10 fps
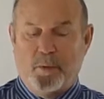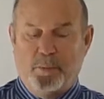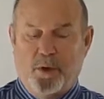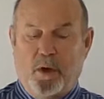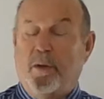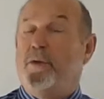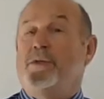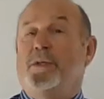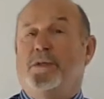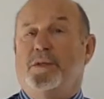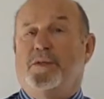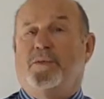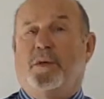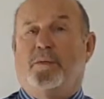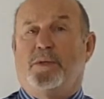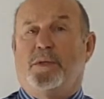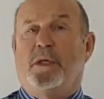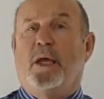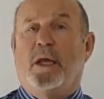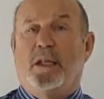We put all those into this
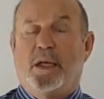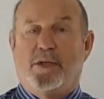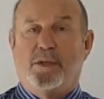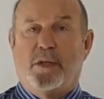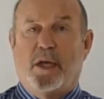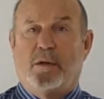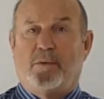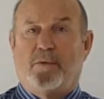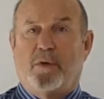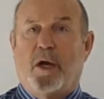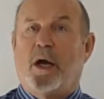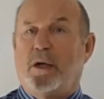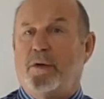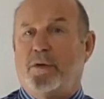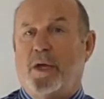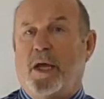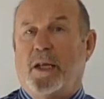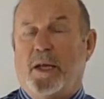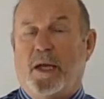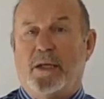frequency, laser the animal for
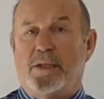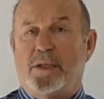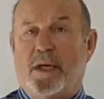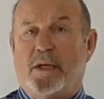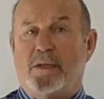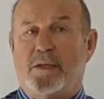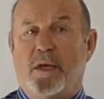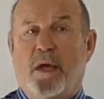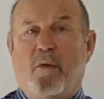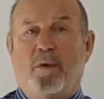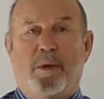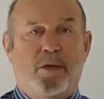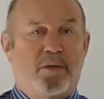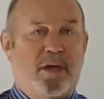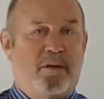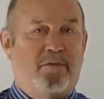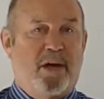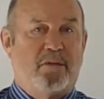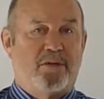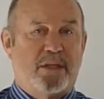180 seconds. We may do that
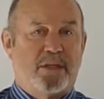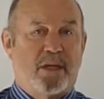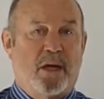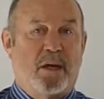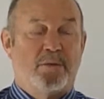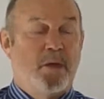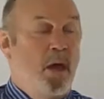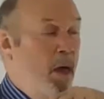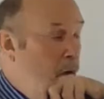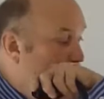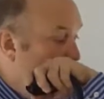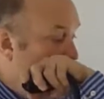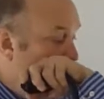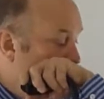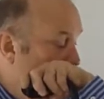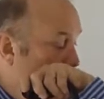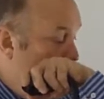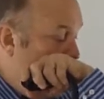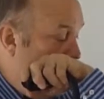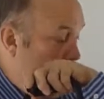5 or 6 times
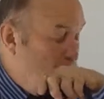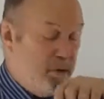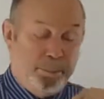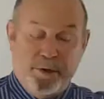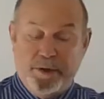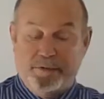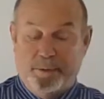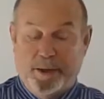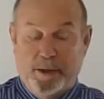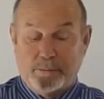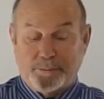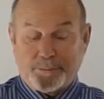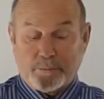over a period of about